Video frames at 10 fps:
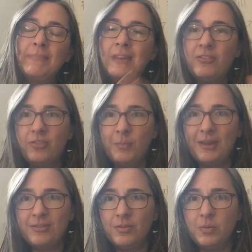it's the
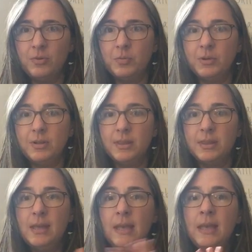best of both worlds.
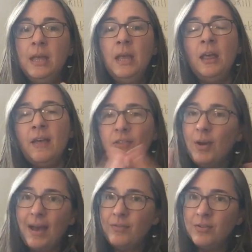If
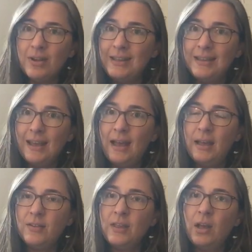you haven't read it
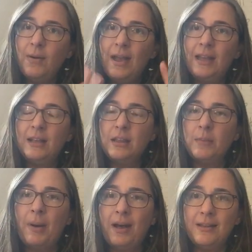yet, then go ahead and
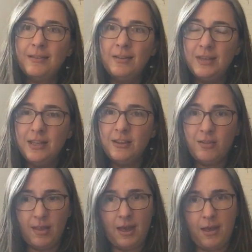click pause on this